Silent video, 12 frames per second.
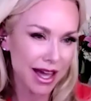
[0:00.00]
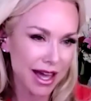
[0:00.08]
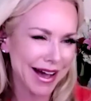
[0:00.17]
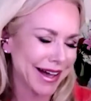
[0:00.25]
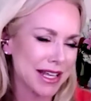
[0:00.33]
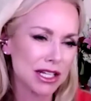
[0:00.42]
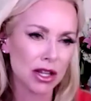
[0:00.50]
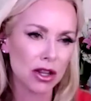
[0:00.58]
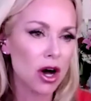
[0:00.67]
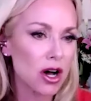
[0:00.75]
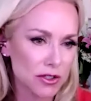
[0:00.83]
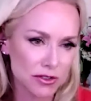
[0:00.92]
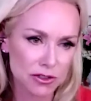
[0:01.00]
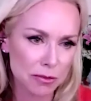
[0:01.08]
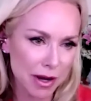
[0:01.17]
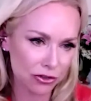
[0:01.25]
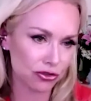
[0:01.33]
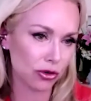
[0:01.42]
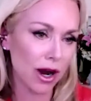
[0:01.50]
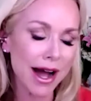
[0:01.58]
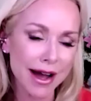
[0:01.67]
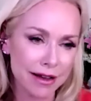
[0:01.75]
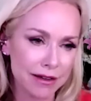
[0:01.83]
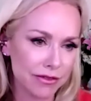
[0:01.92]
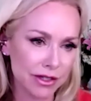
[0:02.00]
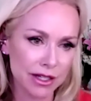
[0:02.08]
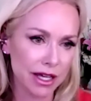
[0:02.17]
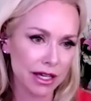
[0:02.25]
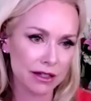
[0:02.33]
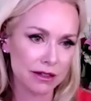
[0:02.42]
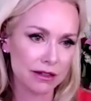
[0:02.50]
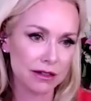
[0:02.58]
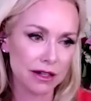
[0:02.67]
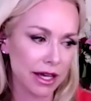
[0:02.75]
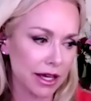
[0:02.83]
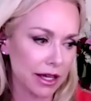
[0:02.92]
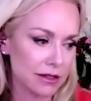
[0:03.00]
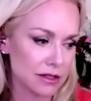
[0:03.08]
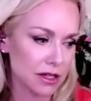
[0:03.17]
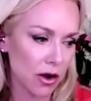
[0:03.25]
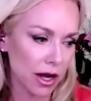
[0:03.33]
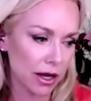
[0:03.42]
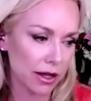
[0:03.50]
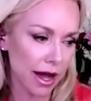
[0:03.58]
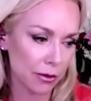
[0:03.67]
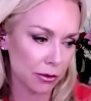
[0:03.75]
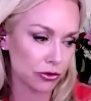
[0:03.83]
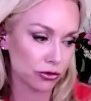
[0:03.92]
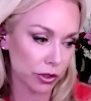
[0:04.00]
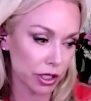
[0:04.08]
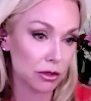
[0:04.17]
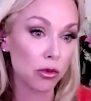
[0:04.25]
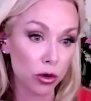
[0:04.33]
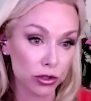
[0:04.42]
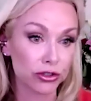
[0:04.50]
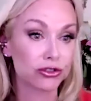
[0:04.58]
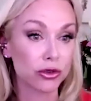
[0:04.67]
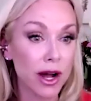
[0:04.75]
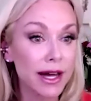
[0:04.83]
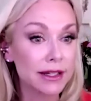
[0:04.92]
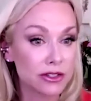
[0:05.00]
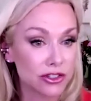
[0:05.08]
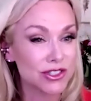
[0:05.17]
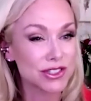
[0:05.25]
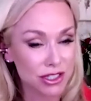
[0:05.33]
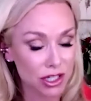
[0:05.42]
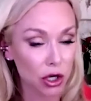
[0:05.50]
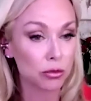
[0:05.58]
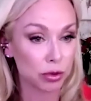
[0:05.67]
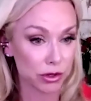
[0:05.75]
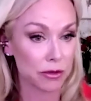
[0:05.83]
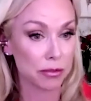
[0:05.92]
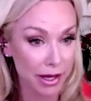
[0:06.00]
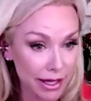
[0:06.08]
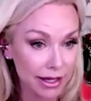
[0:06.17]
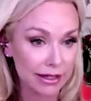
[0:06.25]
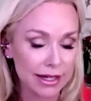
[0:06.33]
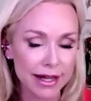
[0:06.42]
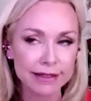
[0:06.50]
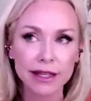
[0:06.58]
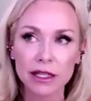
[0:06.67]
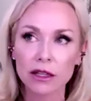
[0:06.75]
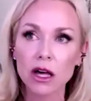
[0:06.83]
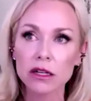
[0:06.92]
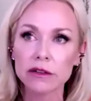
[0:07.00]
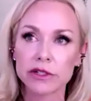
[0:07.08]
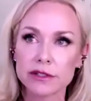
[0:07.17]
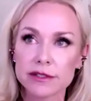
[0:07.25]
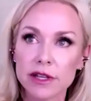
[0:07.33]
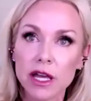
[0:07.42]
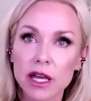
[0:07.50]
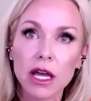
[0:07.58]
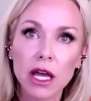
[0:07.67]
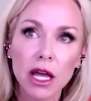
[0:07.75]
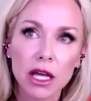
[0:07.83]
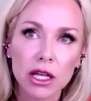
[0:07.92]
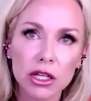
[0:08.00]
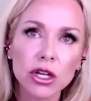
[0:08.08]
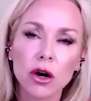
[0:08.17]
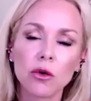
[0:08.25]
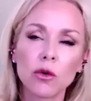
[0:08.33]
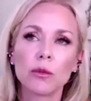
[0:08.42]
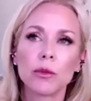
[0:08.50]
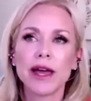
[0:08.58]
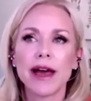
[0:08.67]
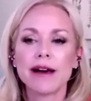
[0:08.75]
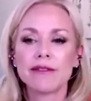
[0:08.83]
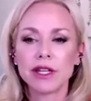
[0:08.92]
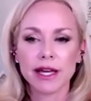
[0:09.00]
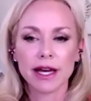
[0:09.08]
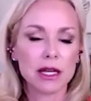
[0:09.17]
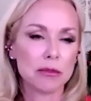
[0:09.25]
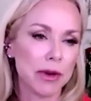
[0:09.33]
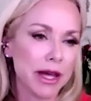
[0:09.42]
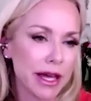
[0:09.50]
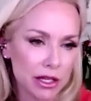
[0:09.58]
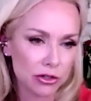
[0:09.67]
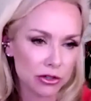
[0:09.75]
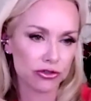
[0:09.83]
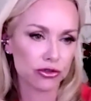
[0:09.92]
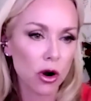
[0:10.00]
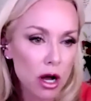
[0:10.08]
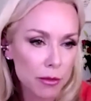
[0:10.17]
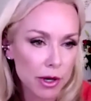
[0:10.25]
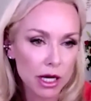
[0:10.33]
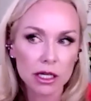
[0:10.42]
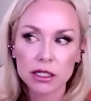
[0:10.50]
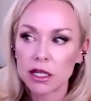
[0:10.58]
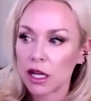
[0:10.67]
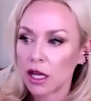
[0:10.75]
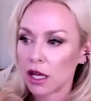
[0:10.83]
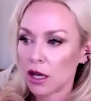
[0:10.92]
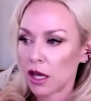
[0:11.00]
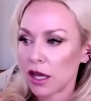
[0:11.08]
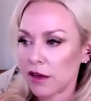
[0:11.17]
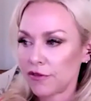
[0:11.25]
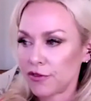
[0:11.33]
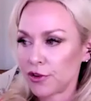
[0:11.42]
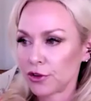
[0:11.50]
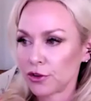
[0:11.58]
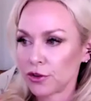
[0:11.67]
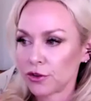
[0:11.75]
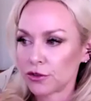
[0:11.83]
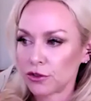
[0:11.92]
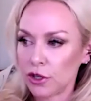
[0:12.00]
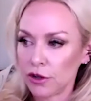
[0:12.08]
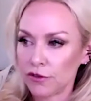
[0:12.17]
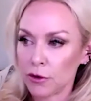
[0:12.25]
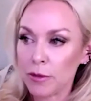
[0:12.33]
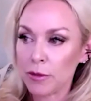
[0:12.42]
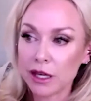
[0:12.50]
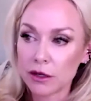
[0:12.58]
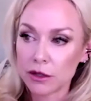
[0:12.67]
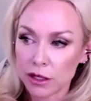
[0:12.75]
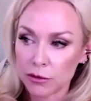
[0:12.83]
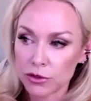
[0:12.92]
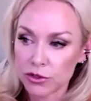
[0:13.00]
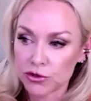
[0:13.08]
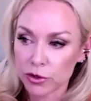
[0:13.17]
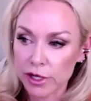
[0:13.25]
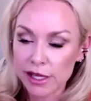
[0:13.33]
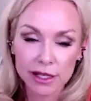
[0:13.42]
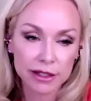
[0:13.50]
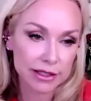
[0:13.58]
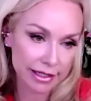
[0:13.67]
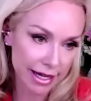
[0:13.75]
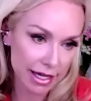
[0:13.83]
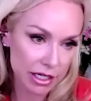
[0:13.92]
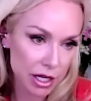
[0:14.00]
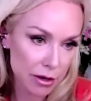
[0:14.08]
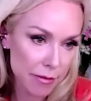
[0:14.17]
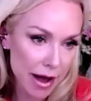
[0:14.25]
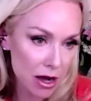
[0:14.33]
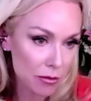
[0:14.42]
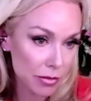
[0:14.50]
I kind of lost my drive. And so I was drinking more to try to just cope with the pain. And I think a lot of us, when we have any kind of pain or trauma, if you're, for me, it was drinking to kind of numb out.